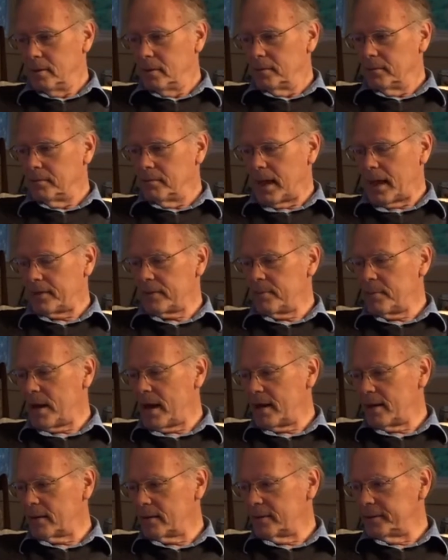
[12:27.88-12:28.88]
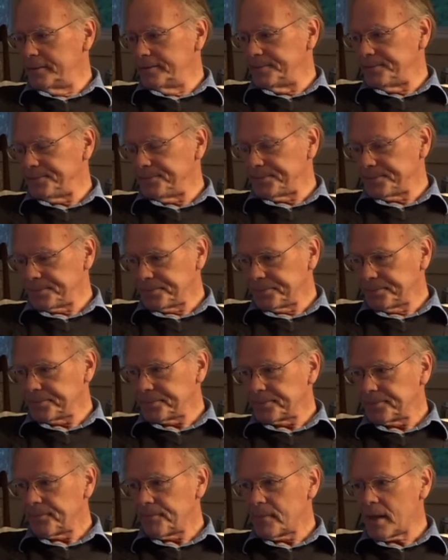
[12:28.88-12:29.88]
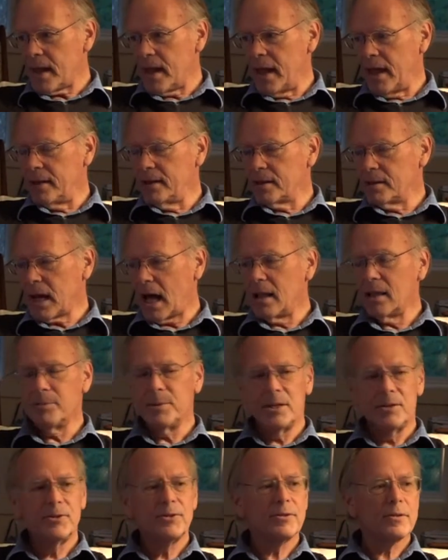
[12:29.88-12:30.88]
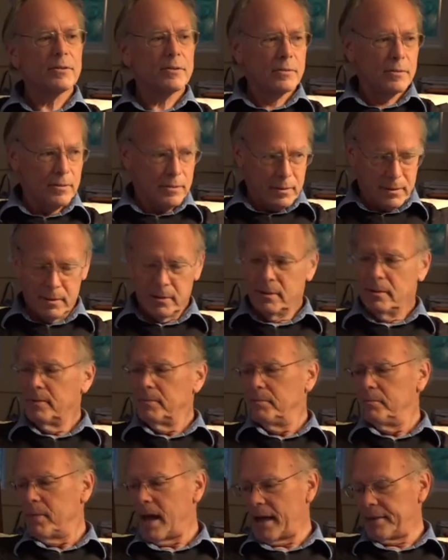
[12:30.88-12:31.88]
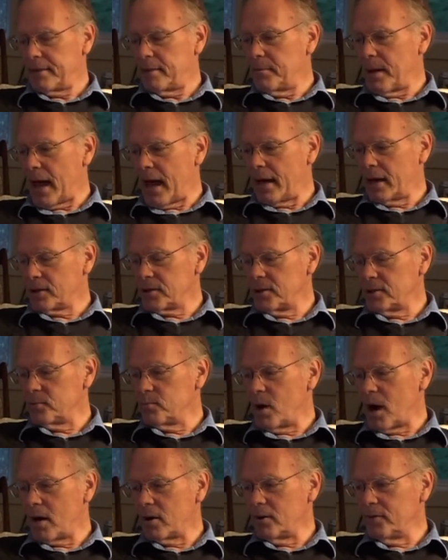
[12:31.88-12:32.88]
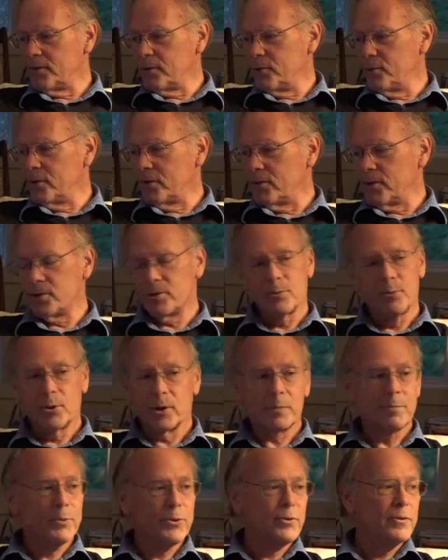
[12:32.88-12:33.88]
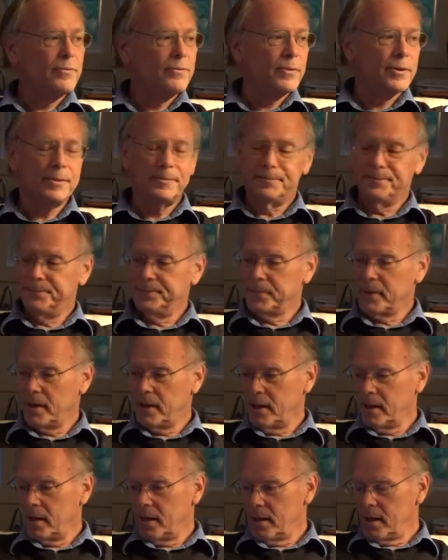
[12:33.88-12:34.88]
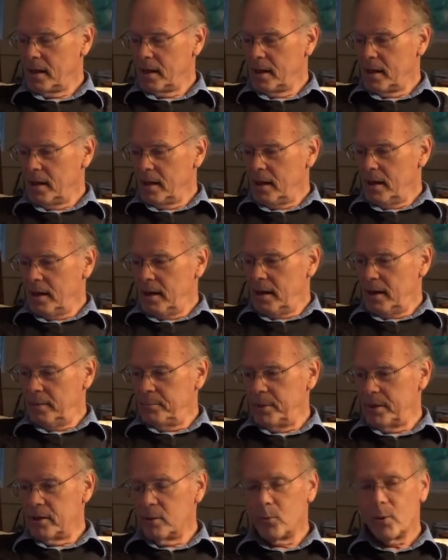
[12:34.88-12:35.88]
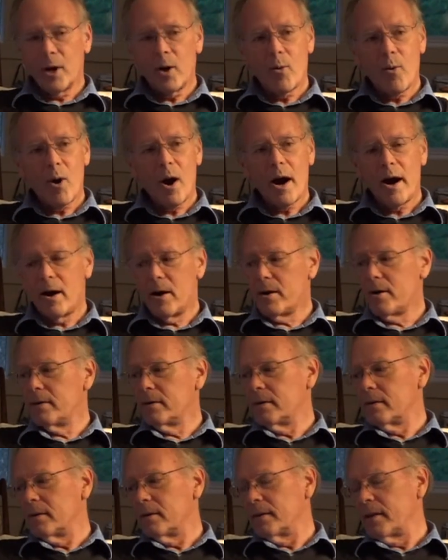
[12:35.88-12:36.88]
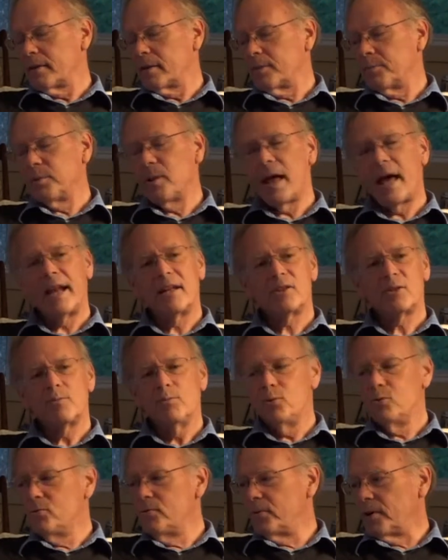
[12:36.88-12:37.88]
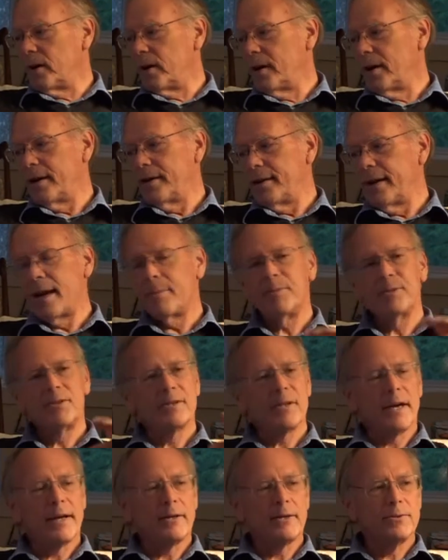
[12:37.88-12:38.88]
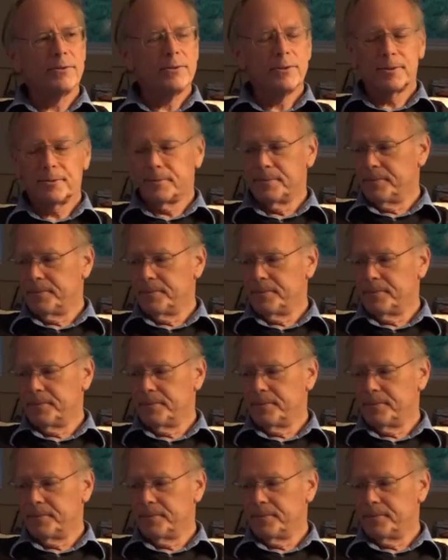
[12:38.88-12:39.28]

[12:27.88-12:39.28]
mathematically. And Ptolemy's mathematics, his model of the universe, worked beautifully. But it required that the planets move on epicycles.